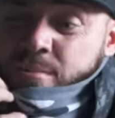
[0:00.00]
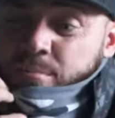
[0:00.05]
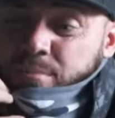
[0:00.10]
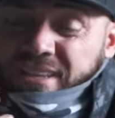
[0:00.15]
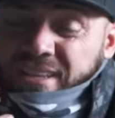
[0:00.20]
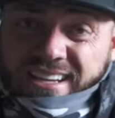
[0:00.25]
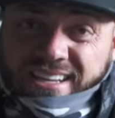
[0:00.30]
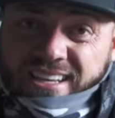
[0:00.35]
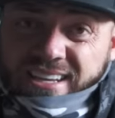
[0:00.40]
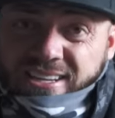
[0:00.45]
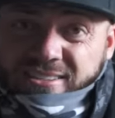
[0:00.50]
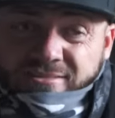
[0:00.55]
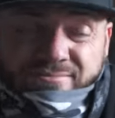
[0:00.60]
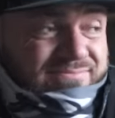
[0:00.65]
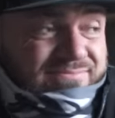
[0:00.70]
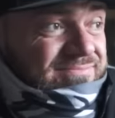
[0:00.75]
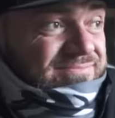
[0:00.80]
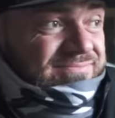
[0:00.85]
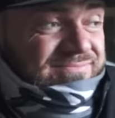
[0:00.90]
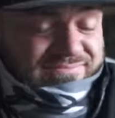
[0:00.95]
But then again,
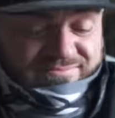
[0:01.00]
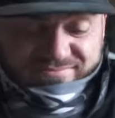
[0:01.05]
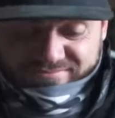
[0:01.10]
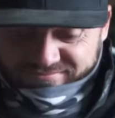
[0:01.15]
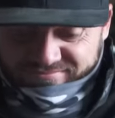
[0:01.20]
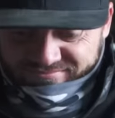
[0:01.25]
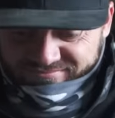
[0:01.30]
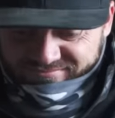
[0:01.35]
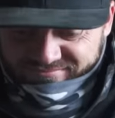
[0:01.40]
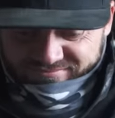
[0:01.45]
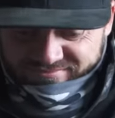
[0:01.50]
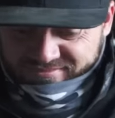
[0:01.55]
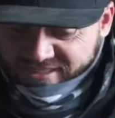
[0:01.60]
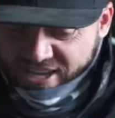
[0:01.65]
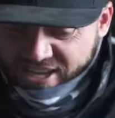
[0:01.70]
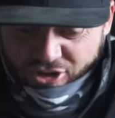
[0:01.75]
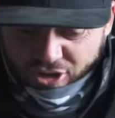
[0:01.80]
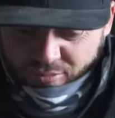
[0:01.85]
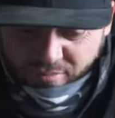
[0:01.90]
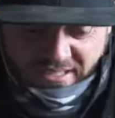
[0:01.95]
they
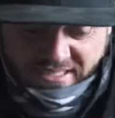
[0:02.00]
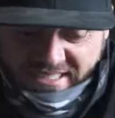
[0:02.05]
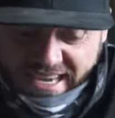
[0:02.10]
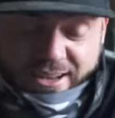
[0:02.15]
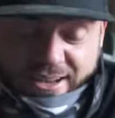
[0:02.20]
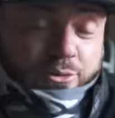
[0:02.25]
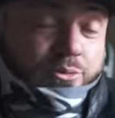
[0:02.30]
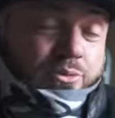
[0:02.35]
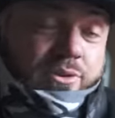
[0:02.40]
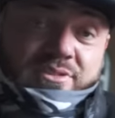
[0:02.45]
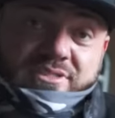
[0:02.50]
could be scattered throughout